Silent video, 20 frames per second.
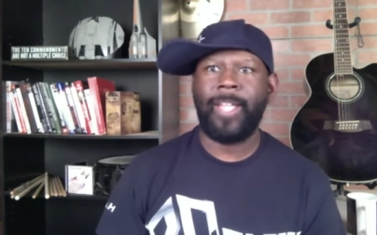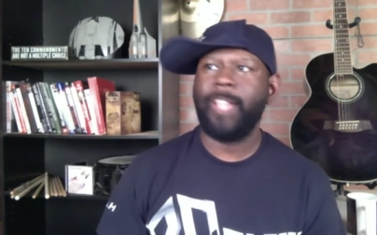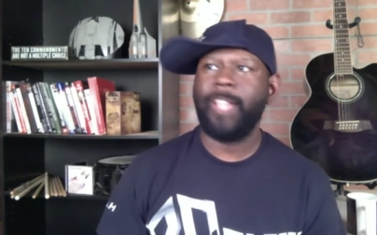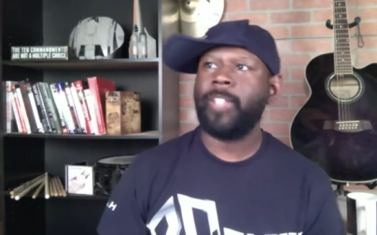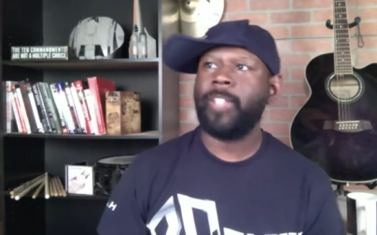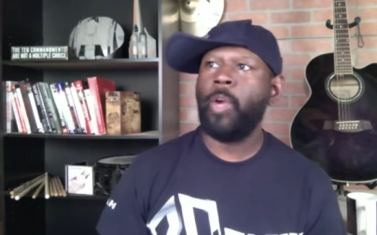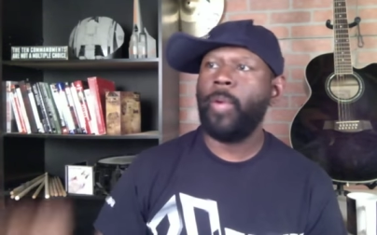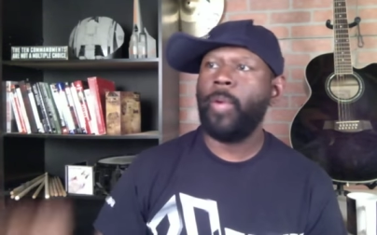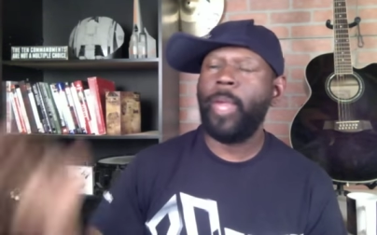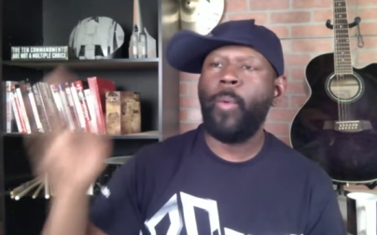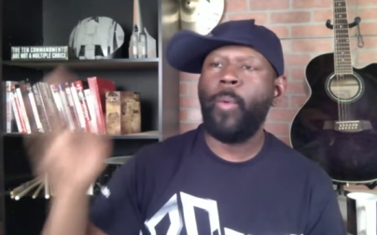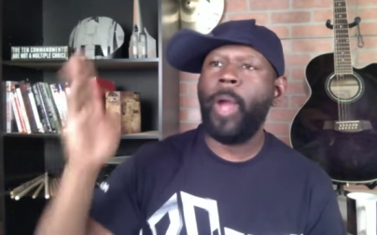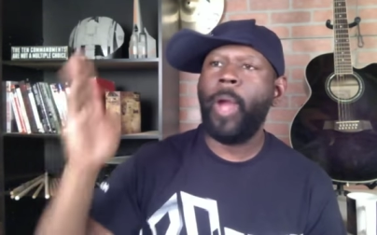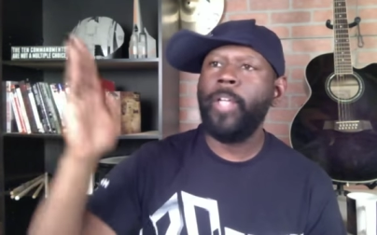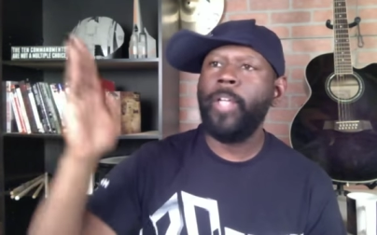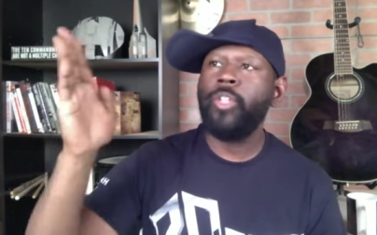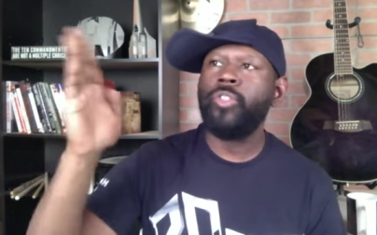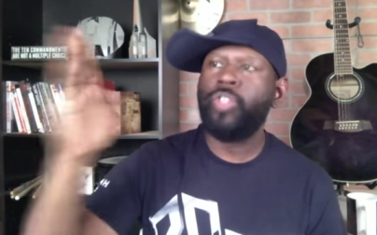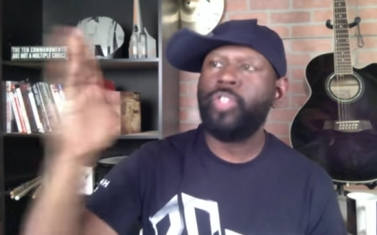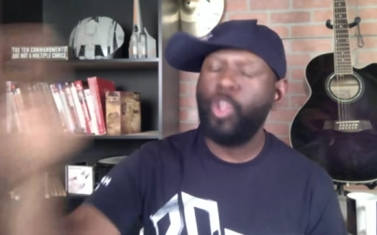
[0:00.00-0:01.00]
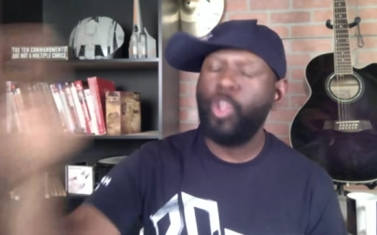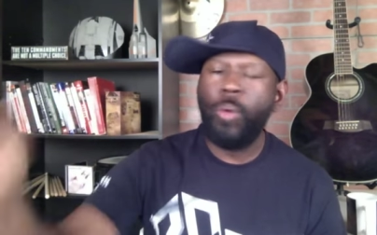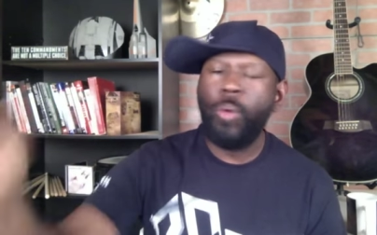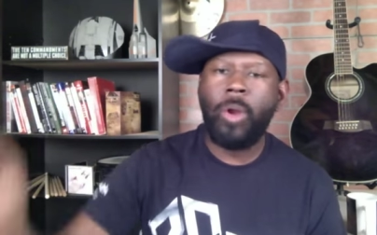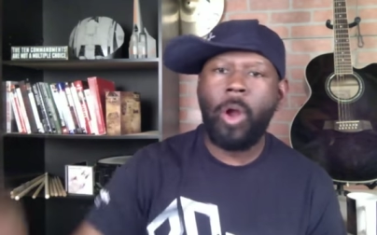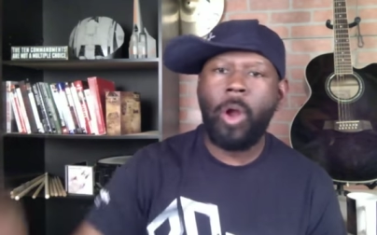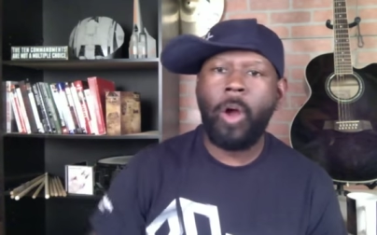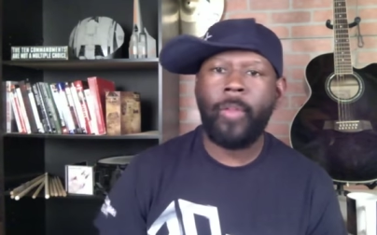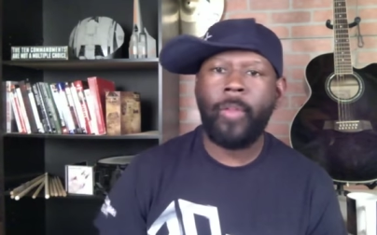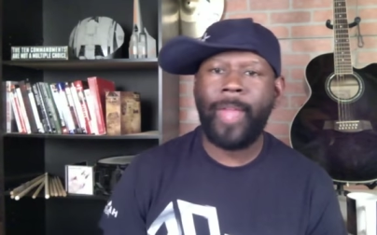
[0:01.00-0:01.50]
It's like okay, while you're doing
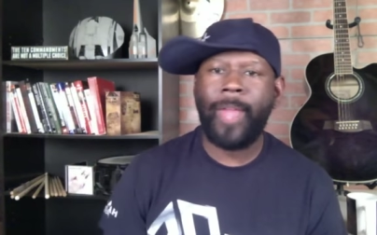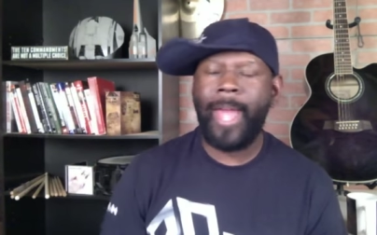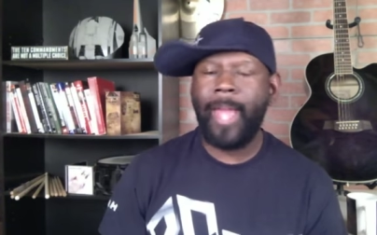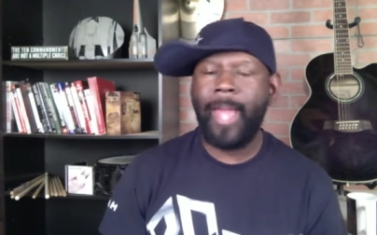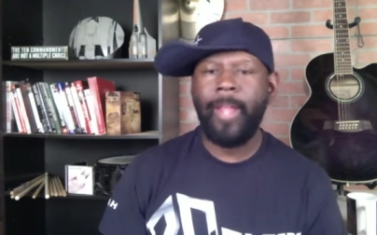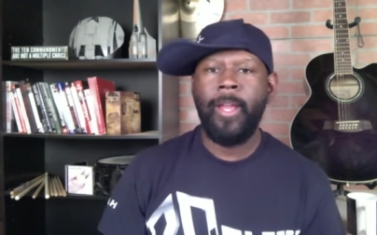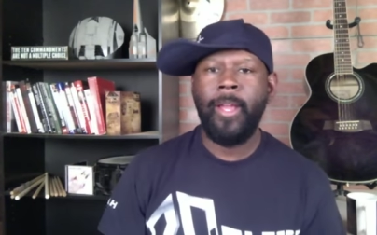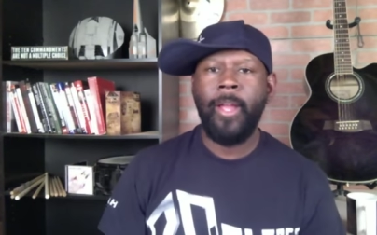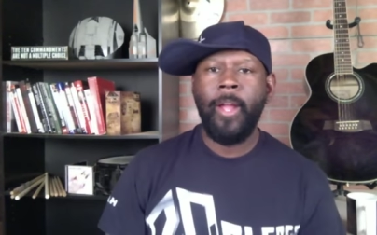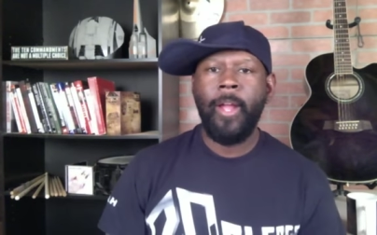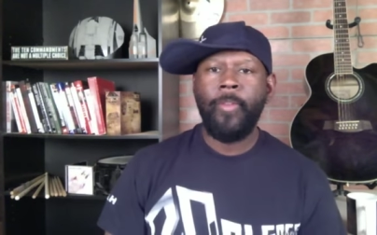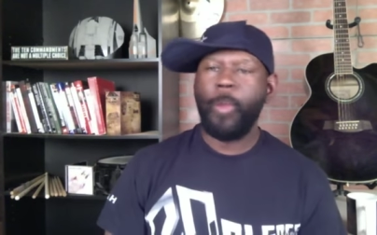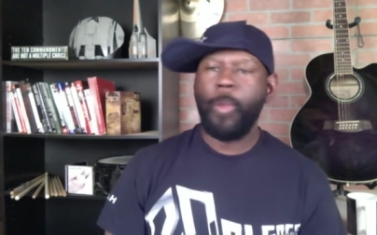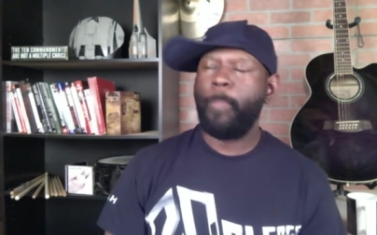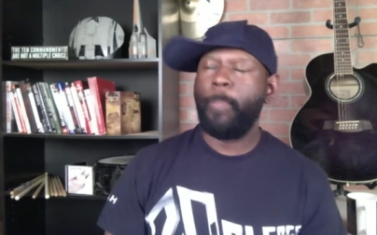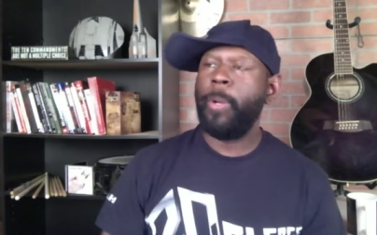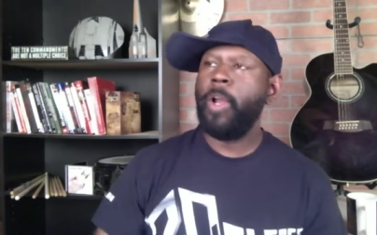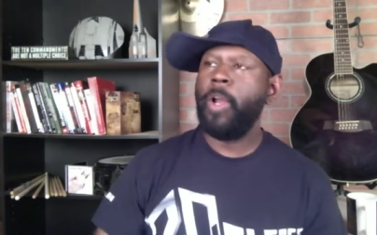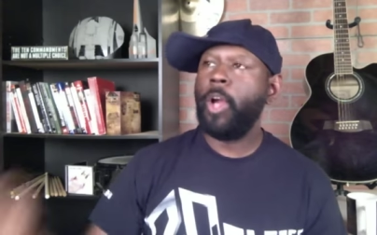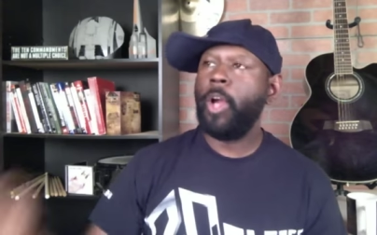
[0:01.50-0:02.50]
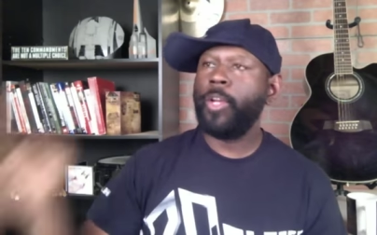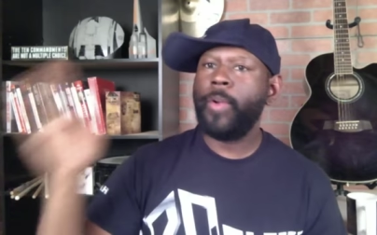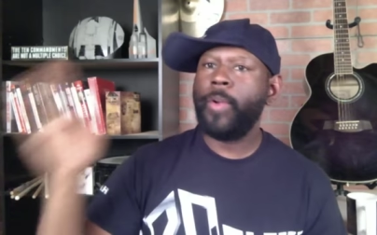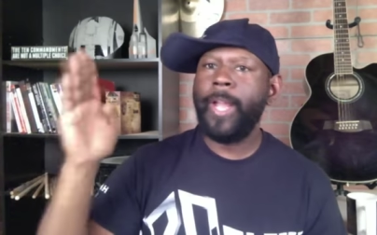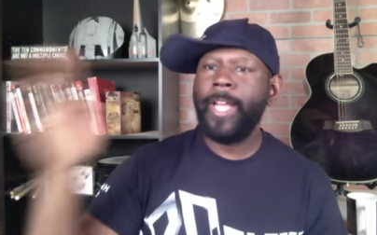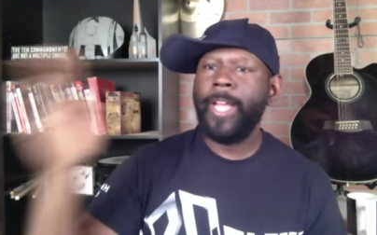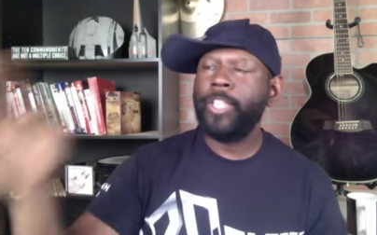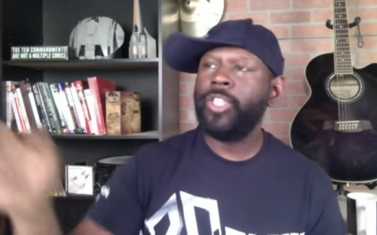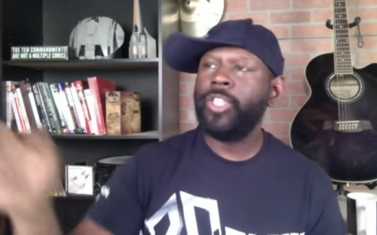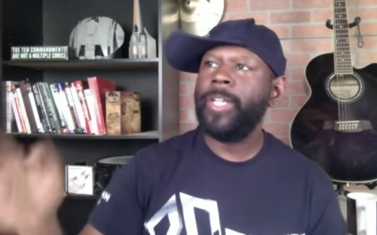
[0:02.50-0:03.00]
all that, you're putting all your
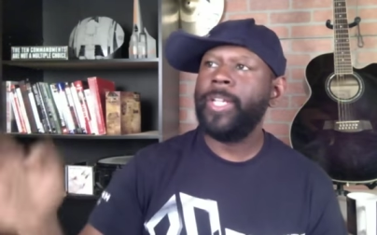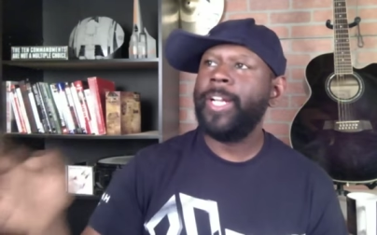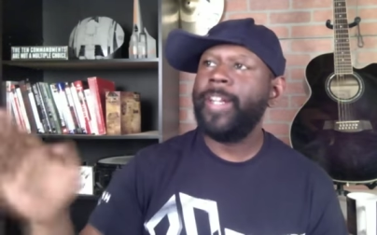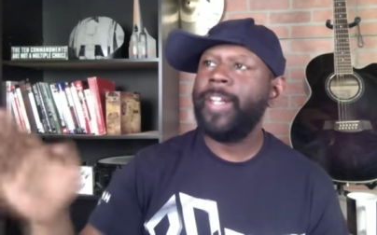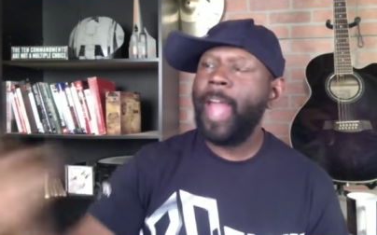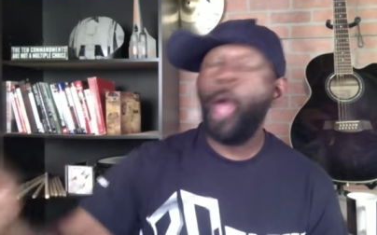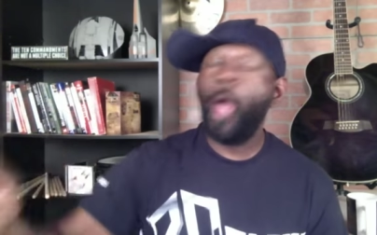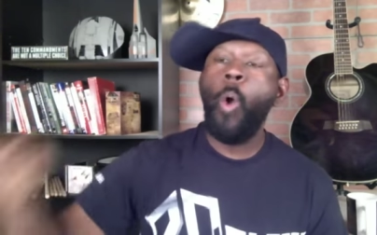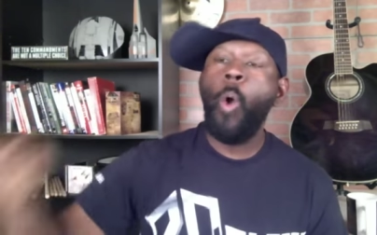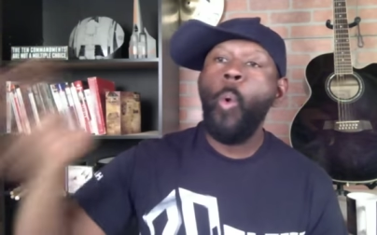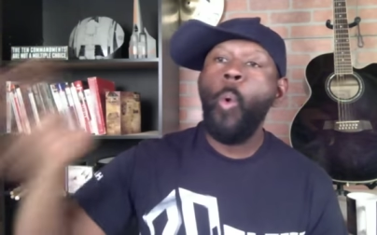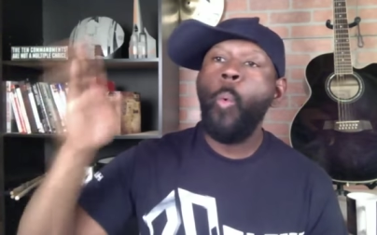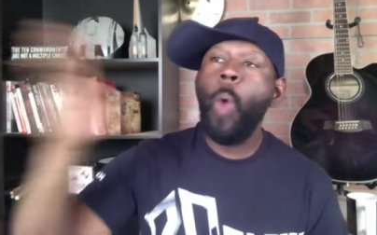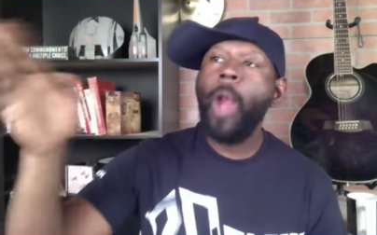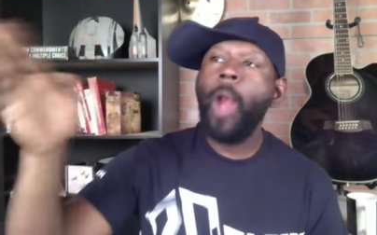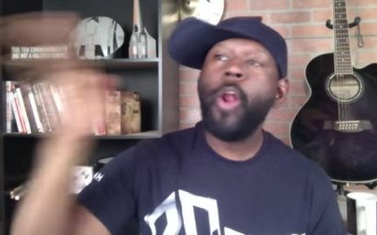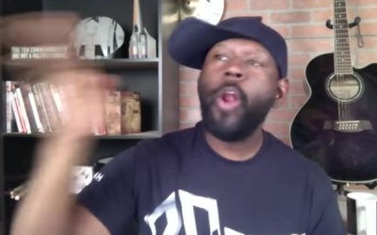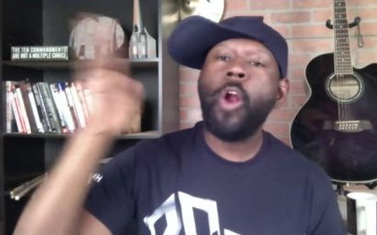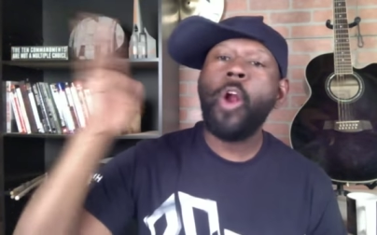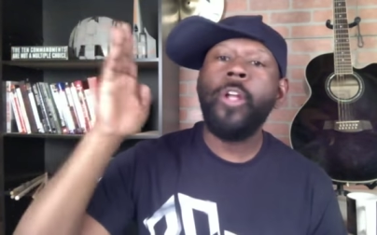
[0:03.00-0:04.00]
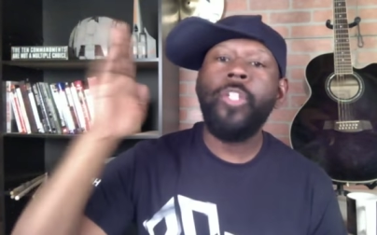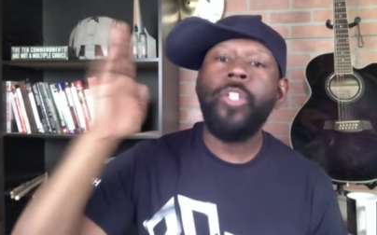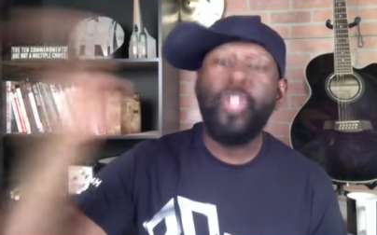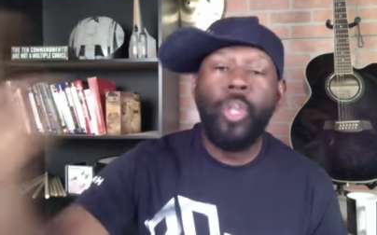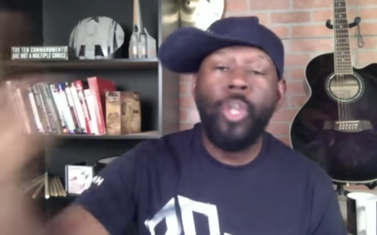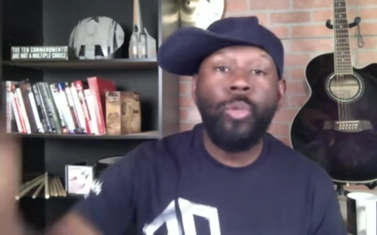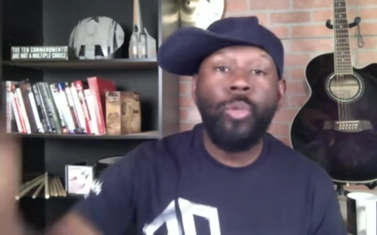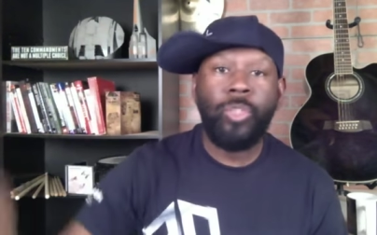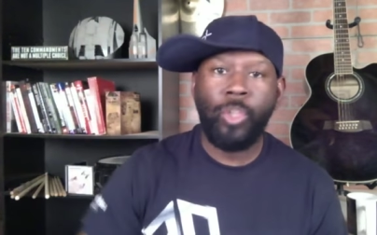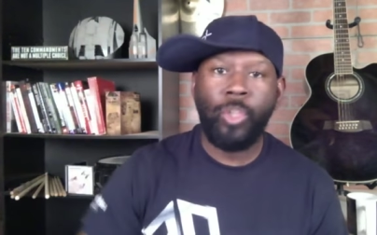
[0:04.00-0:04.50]
energy into that. What are
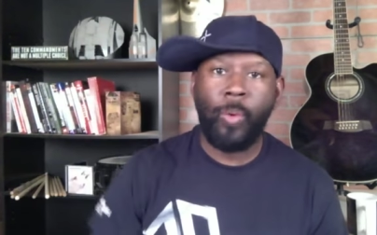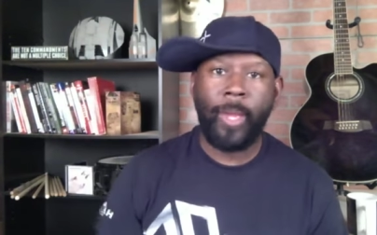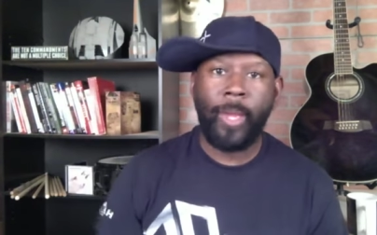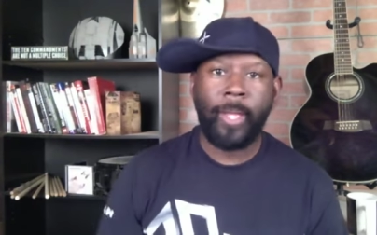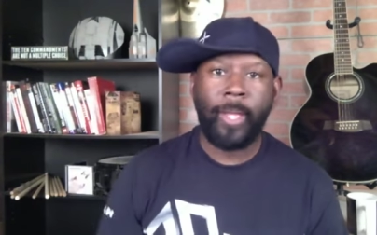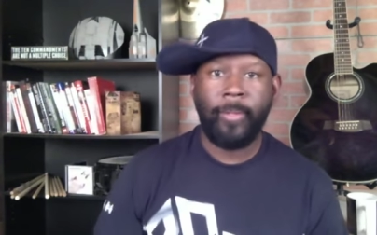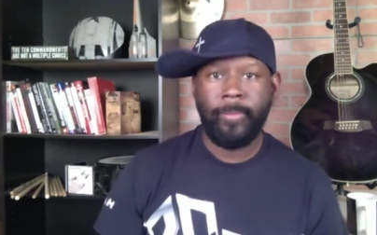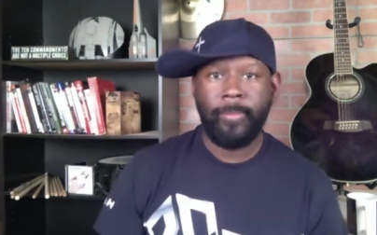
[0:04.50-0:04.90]
you doing?